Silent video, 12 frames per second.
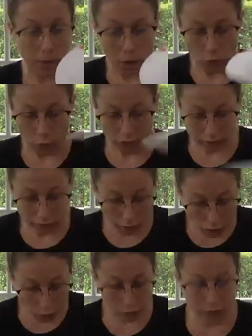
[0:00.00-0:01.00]
What
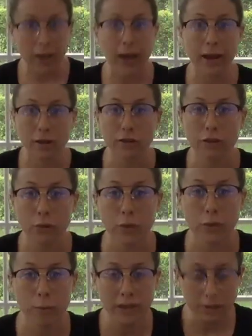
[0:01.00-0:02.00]
Doug would have had us do in the
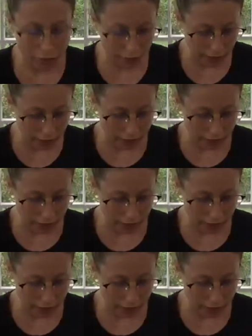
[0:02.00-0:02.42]
mystery